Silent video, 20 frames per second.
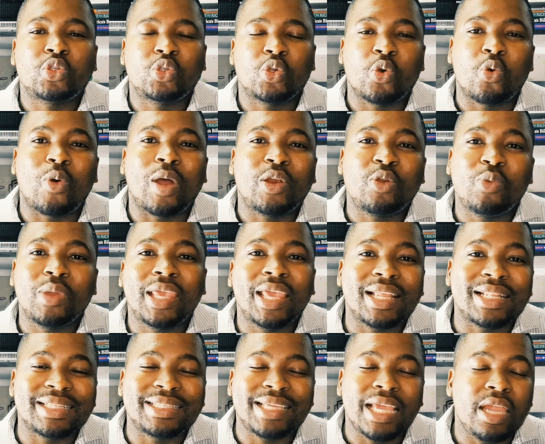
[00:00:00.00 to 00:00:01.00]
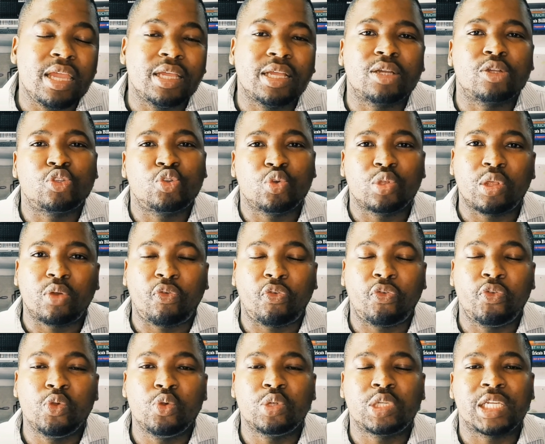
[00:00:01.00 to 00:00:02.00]
also what we can take to the
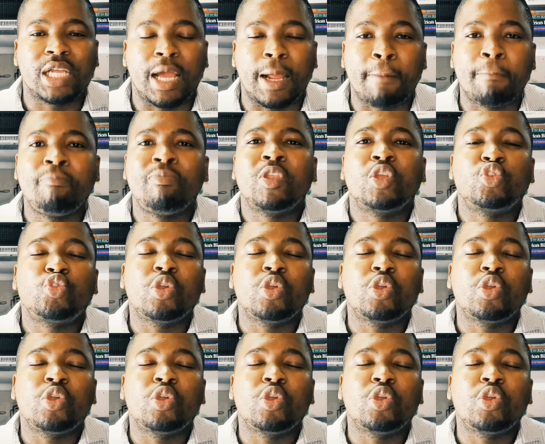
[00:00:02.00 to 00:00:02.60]
future